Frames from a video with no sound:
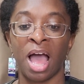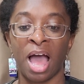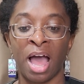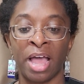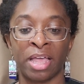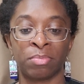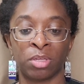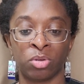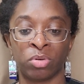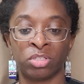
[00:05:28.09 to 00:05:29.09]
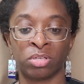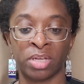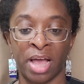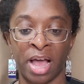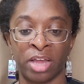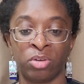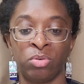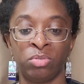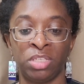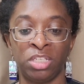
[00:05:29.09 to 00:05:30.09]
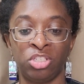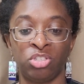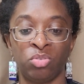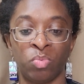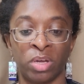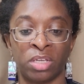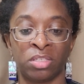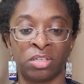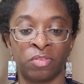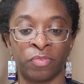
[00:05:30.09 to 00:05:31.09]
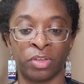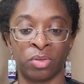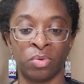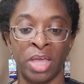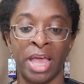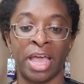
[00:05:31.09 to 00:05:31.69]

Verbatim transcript: I am the Lord your God, who teaches you what is good for you